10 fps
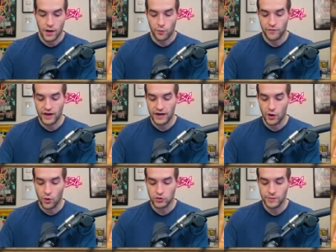We've got an
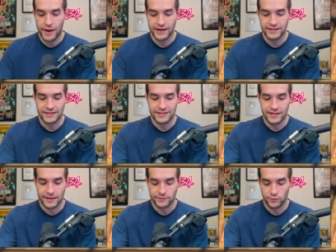Ojamagic. Is it
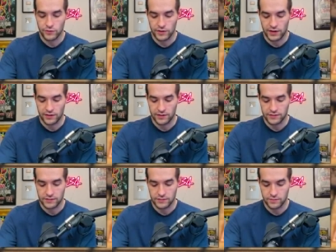the next one or the I think
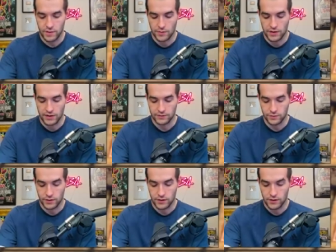it's maybe the next
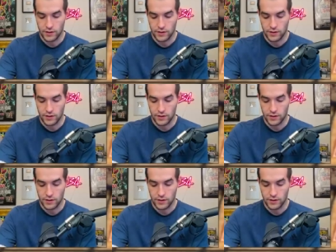one.